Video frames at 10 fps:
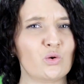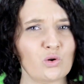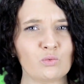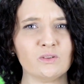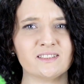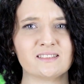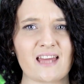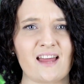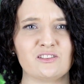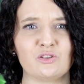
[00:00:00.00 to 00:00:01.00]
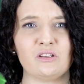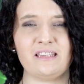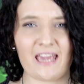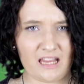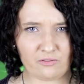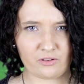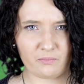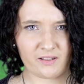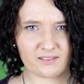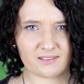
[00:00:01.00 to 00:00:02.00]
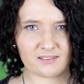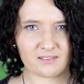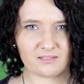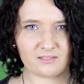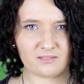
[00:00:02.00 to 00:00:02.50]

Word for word: Who would stand to gain from this?